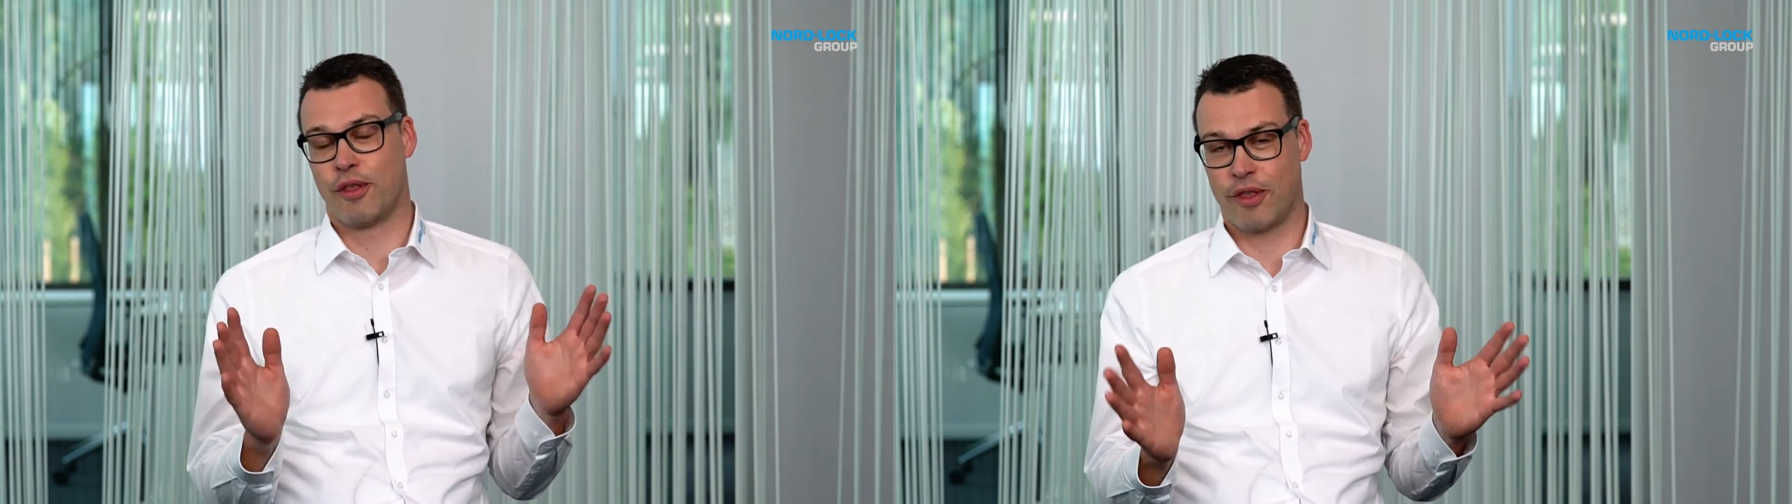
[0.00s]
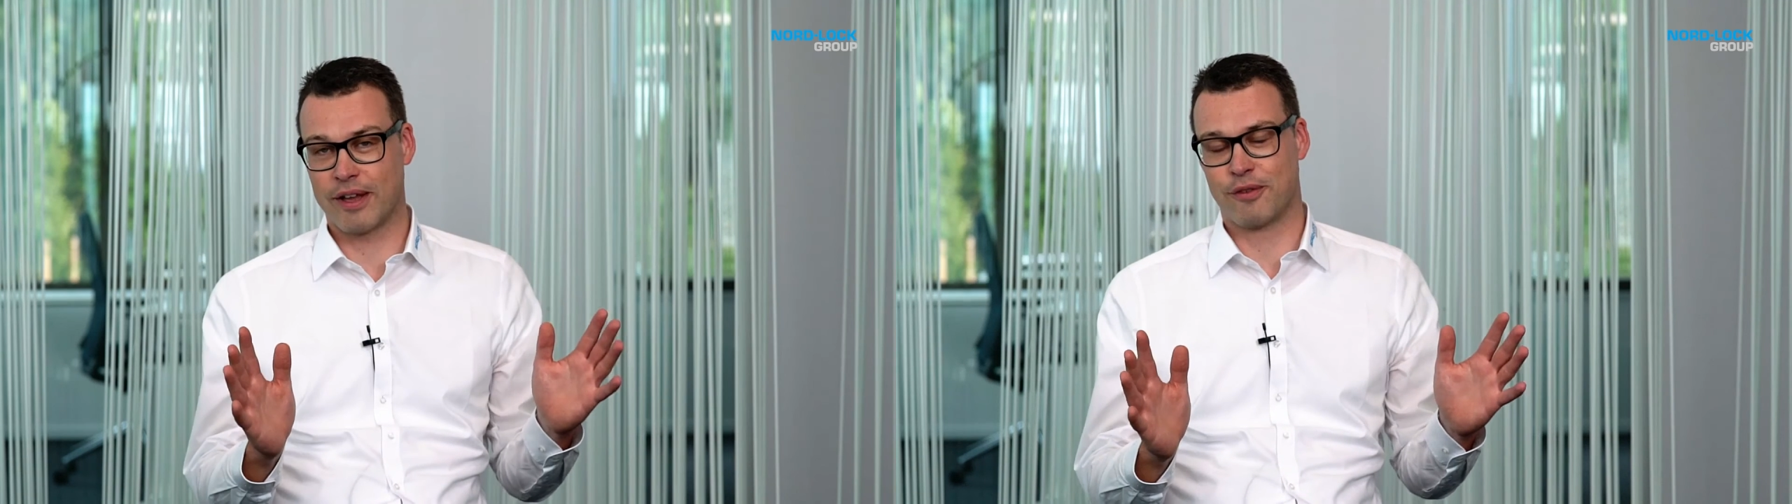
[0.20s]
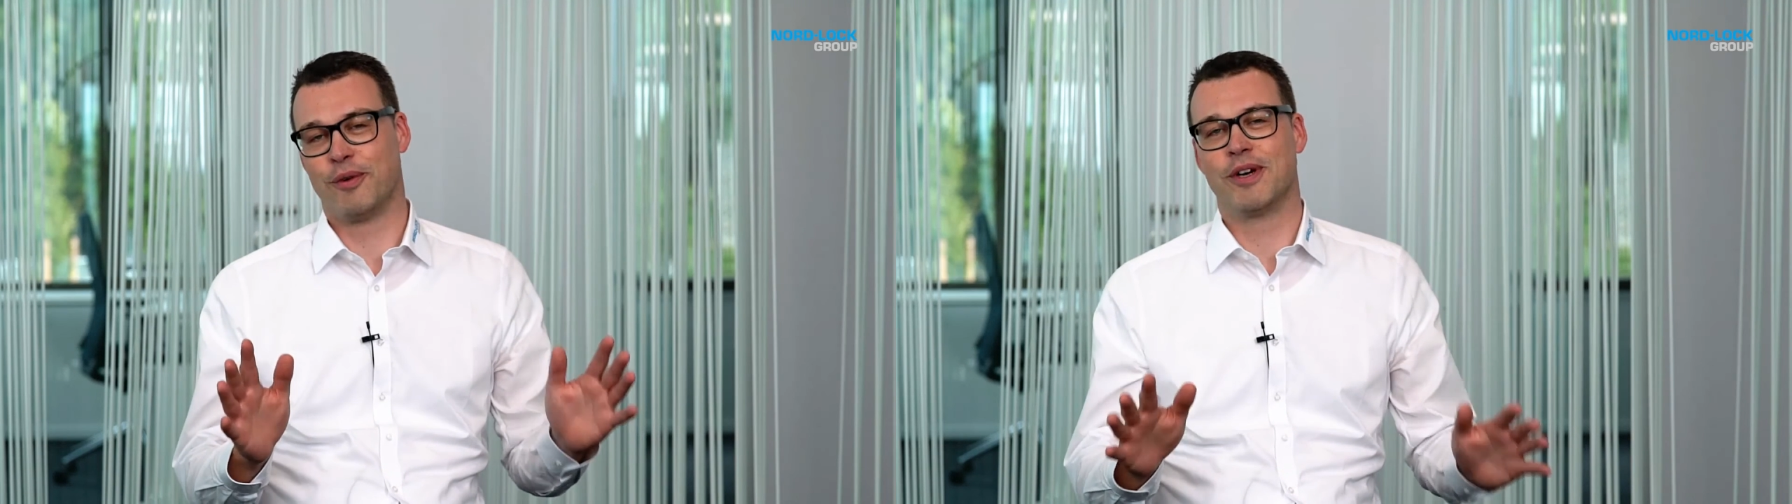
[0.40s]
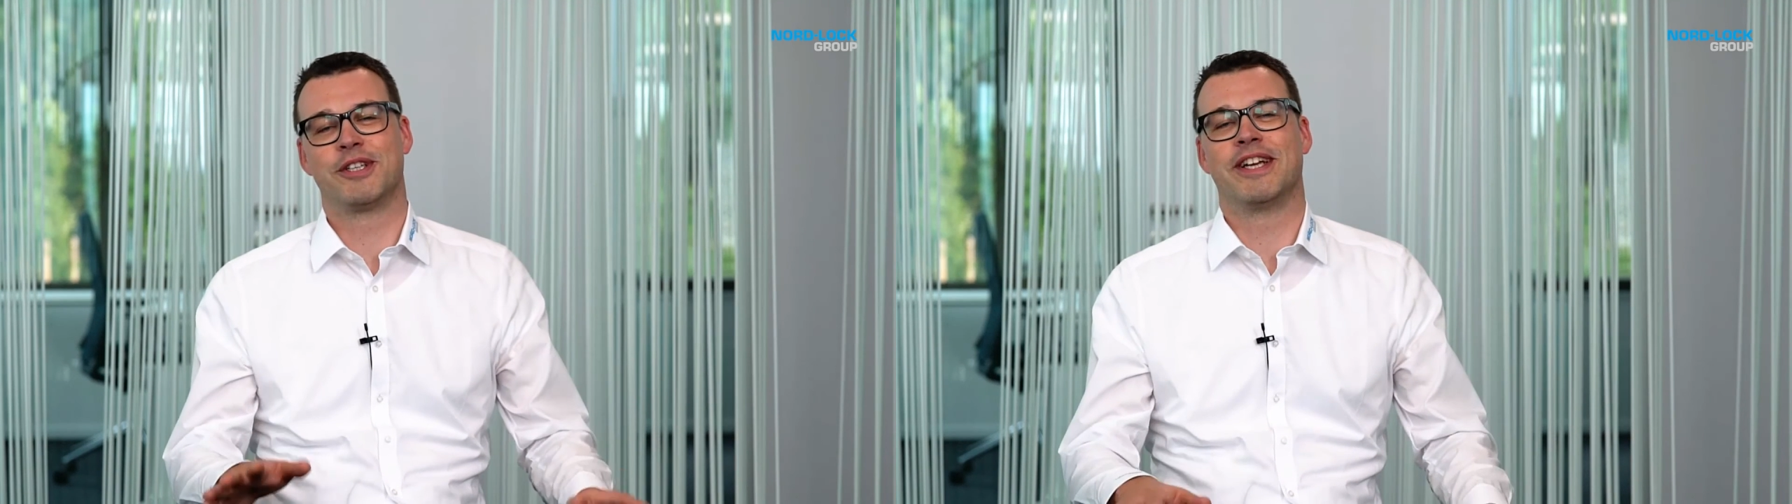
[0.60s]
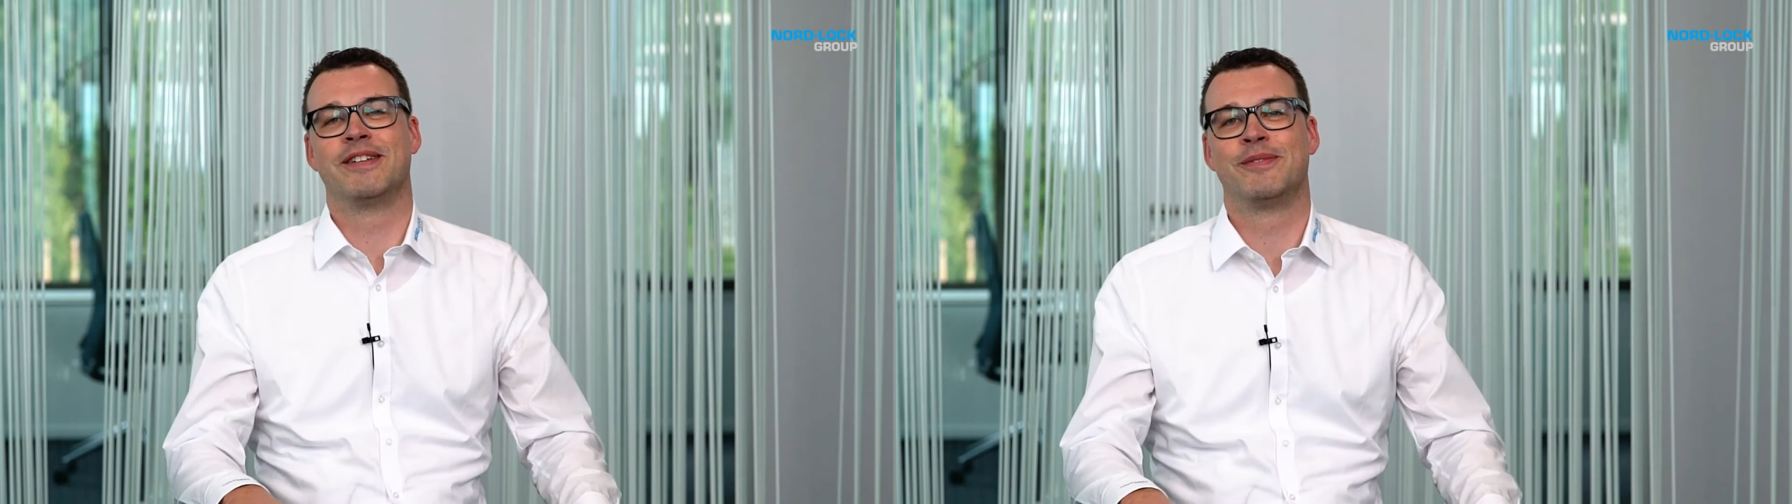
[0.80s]
Thanks for
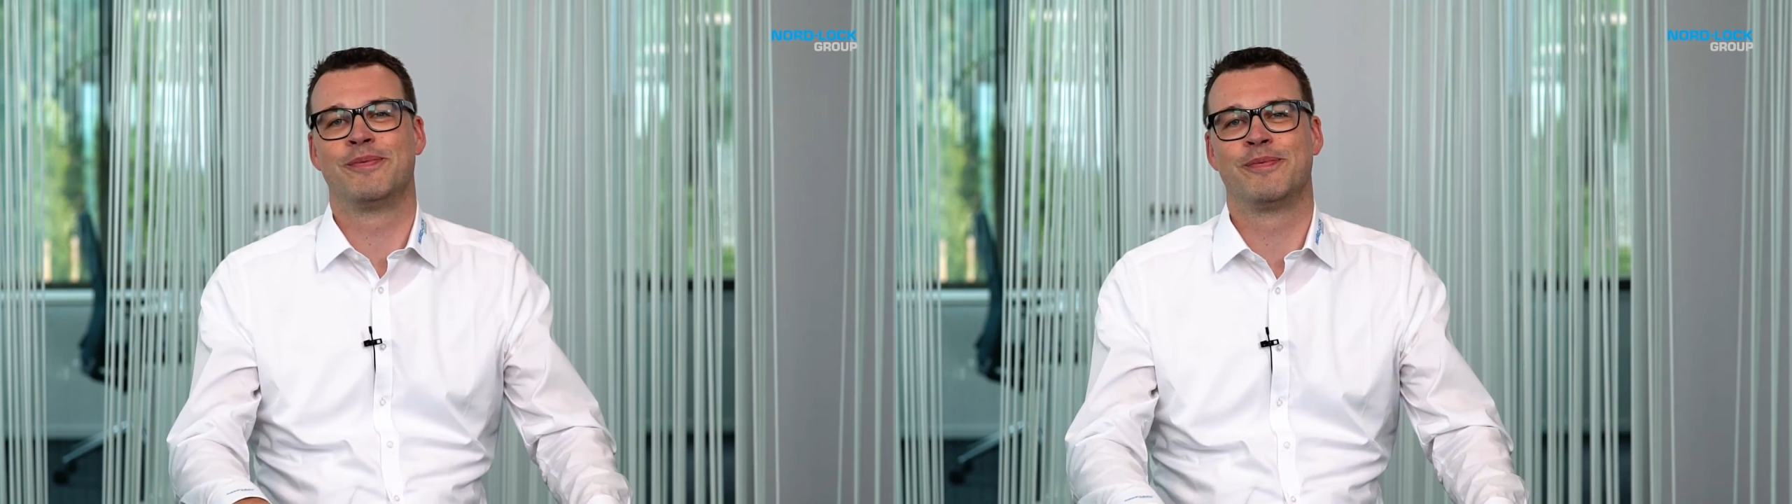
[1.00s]
watching.